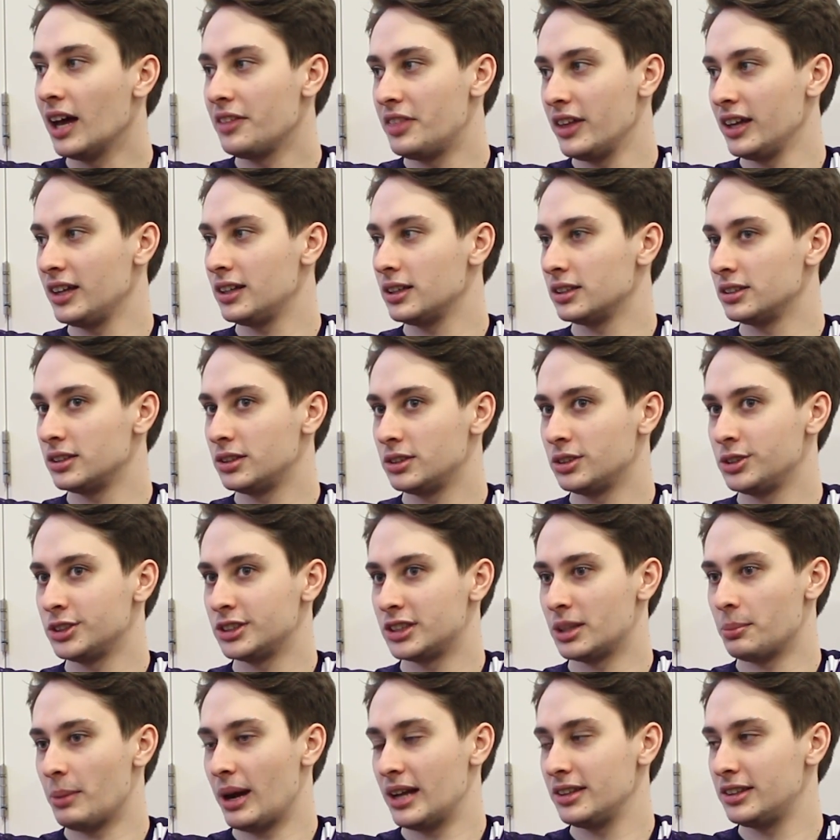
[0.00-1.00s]
Yeah, I think
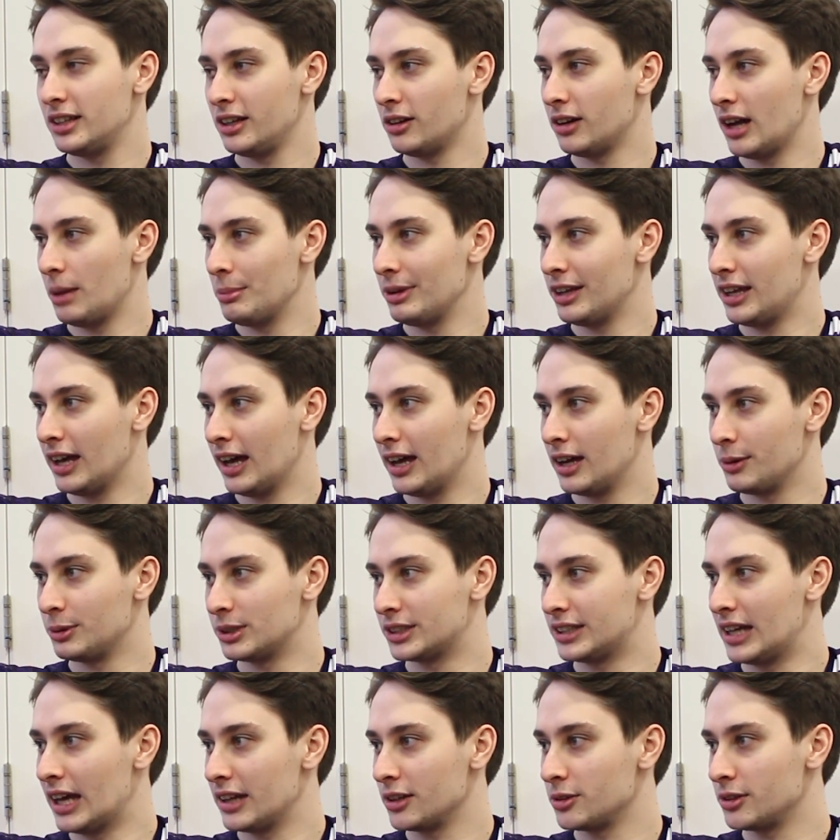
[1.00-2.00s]
because the main thing on M&K
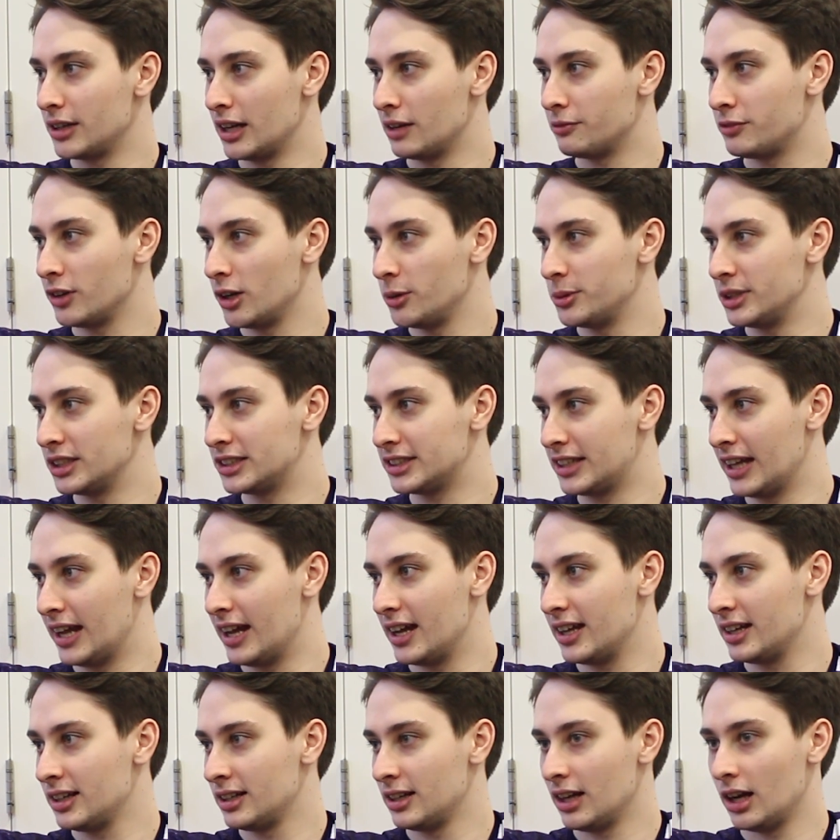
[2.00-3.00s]
was gathering info with the
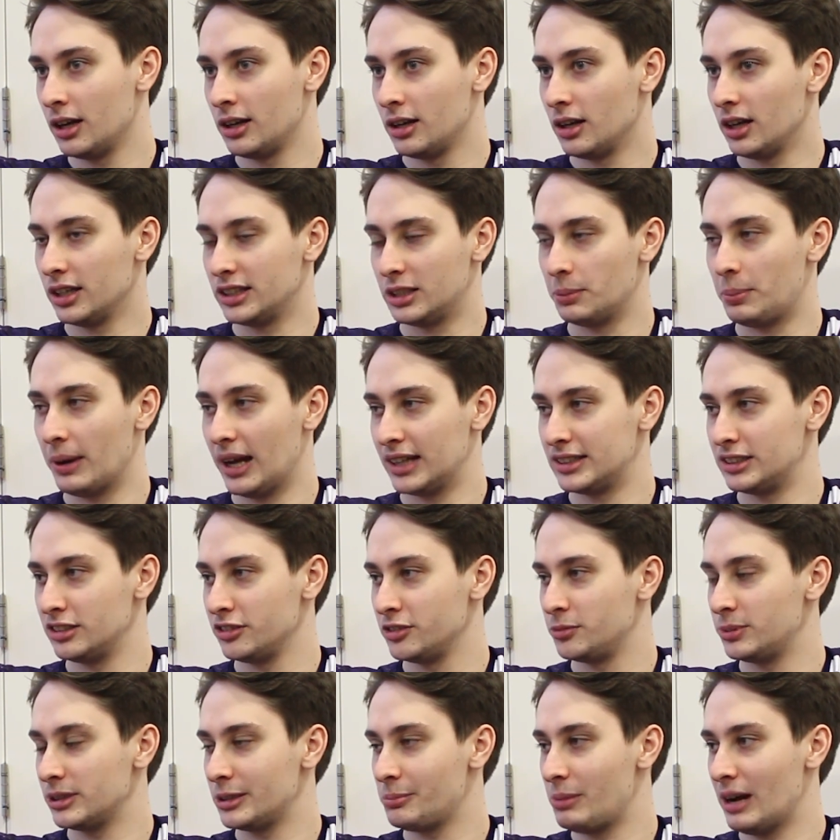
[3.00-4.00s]
scan, like the
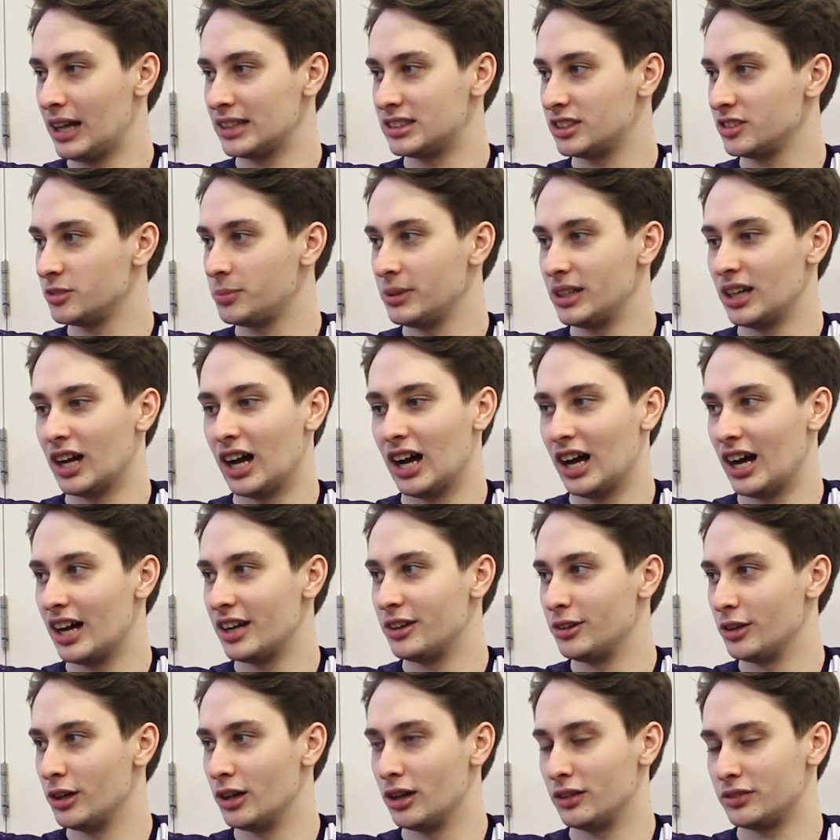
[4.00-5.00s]
passive, but the passive's been
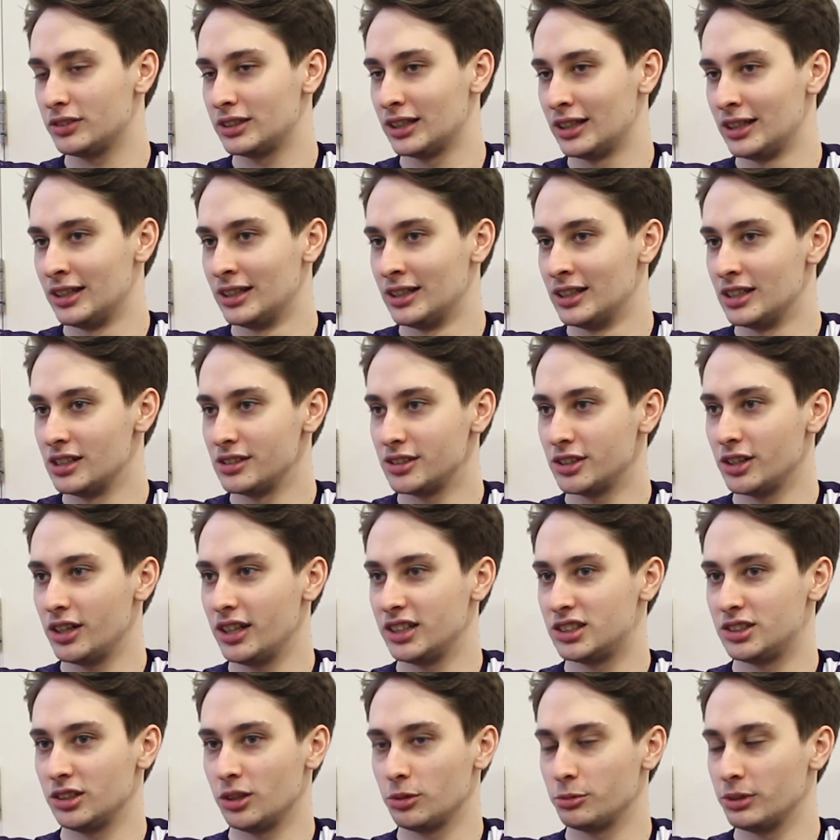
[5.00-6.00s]
hard nerfed. So
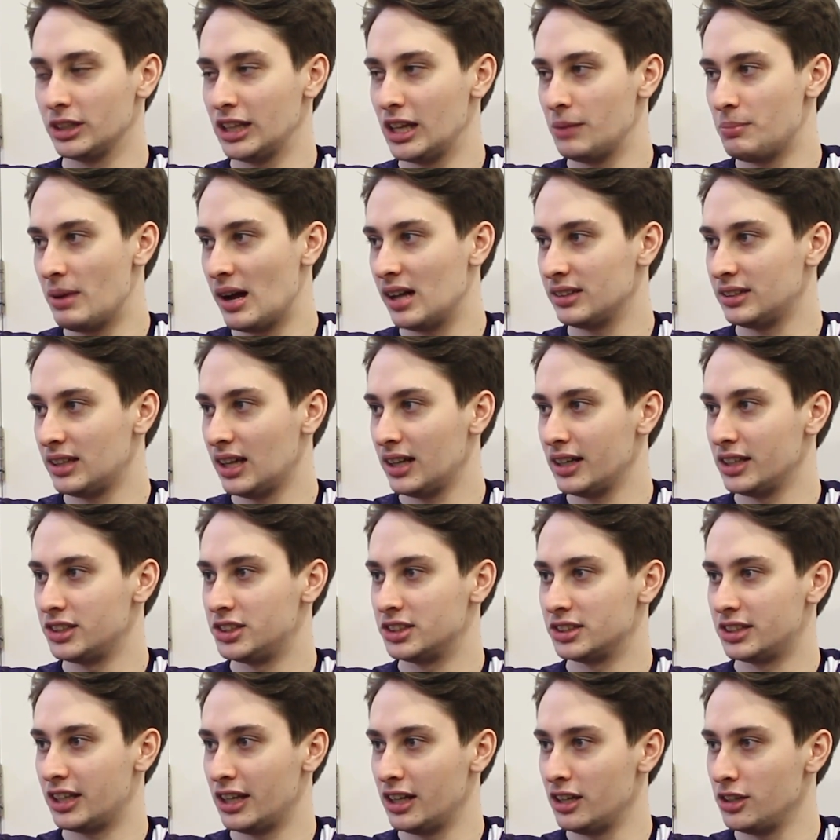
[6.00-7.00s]
it's not really about that,
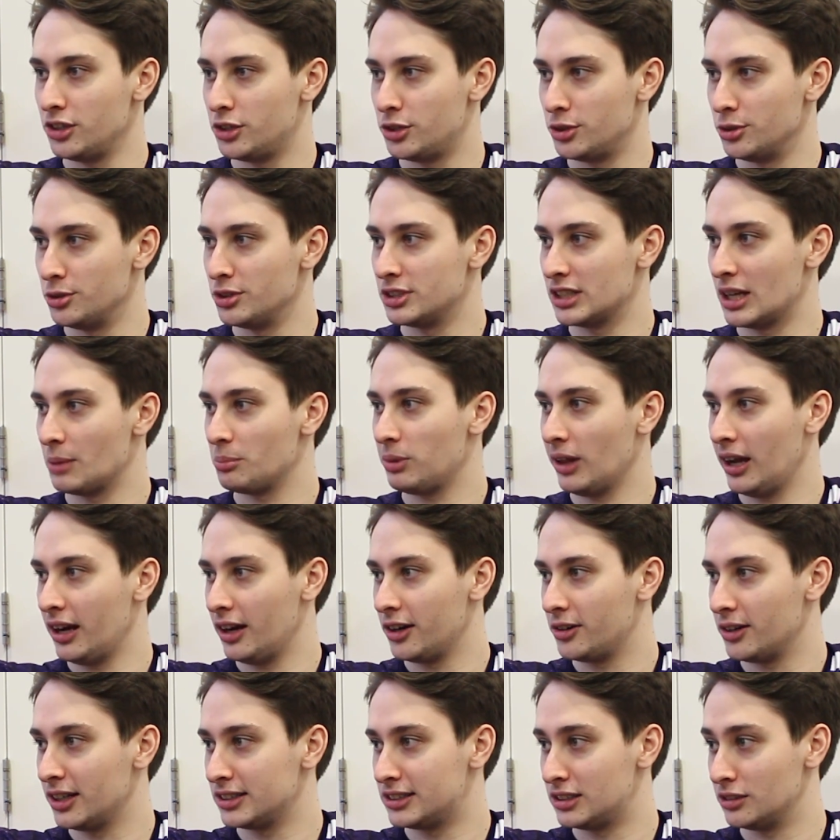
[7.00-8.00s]
it's just hitting Qs and playing
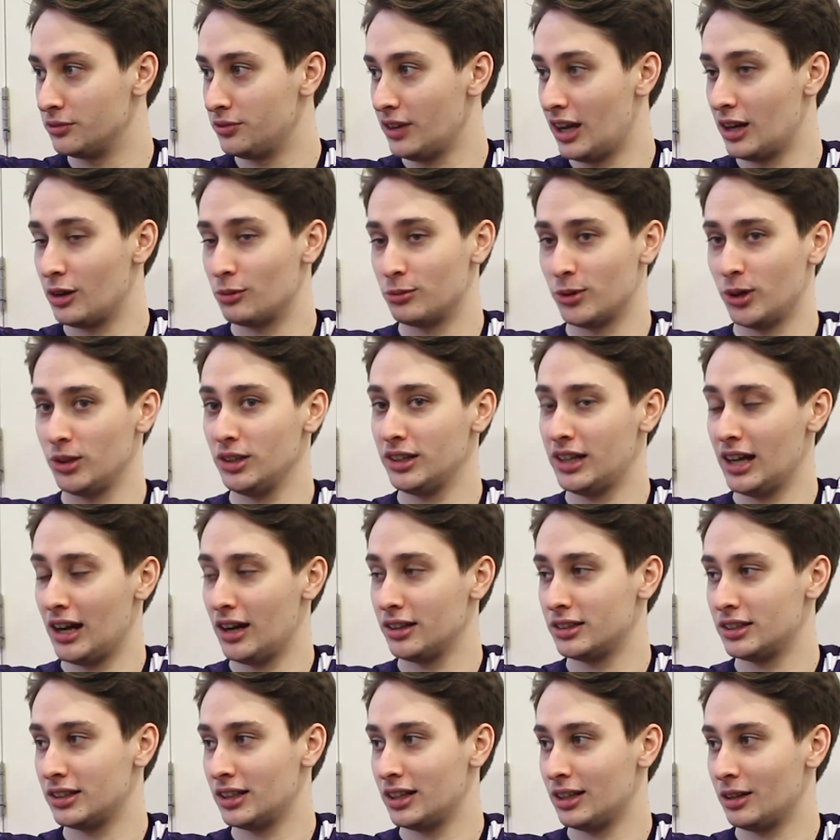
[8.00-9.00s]
aggressive. And a role
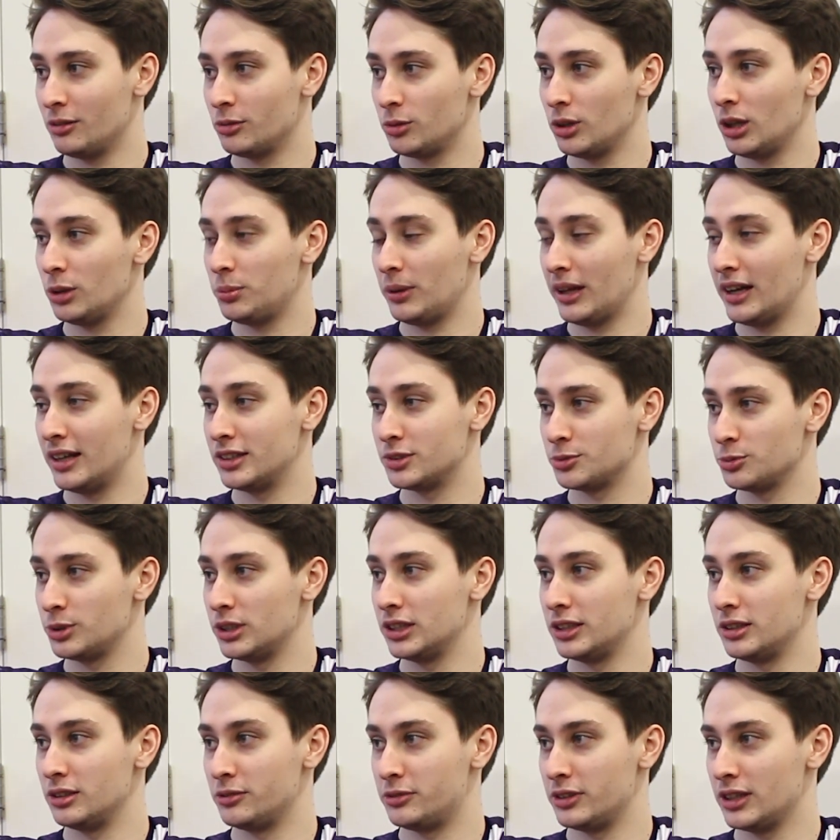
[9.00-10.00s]
player is
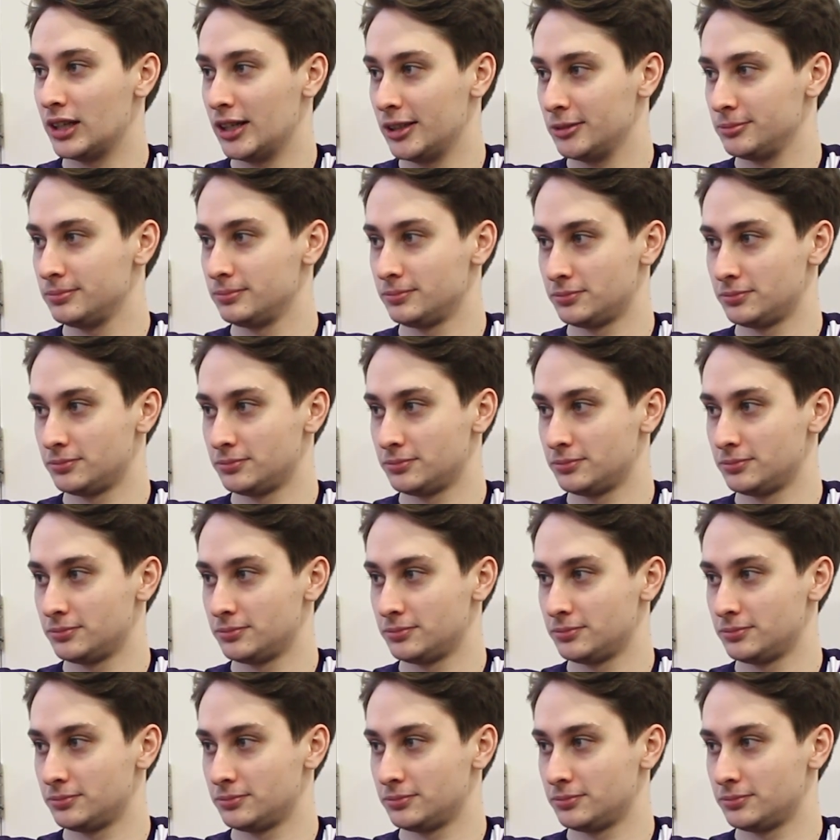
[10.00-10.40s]
really good for that.